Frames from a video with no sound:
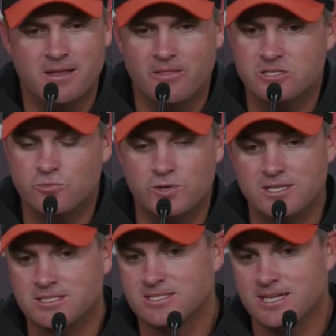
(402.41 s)
This week
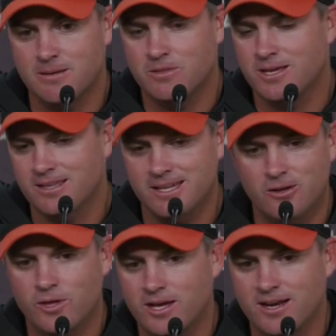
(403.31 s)
is the same thing. They
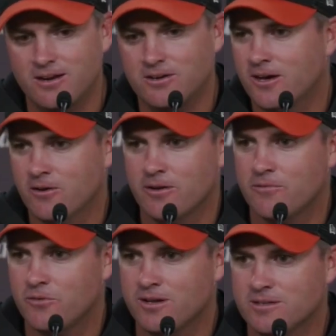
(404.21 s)
know they got Aaron Donald up
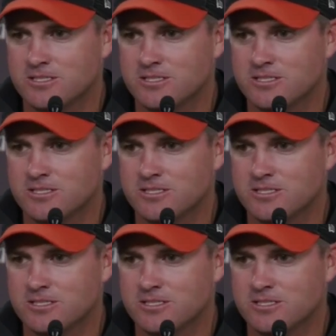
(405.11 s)
front,